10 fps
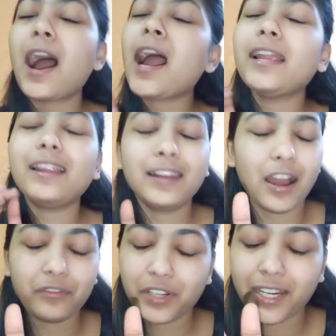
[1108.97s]
I
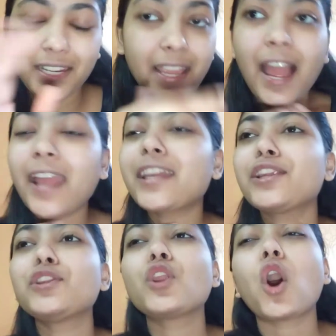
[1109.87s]
loved it. Like, I
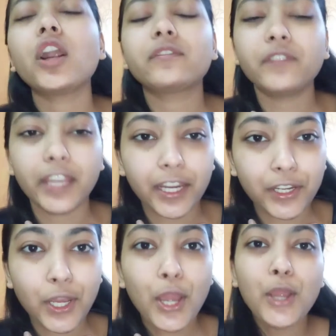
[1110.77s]
cannot wait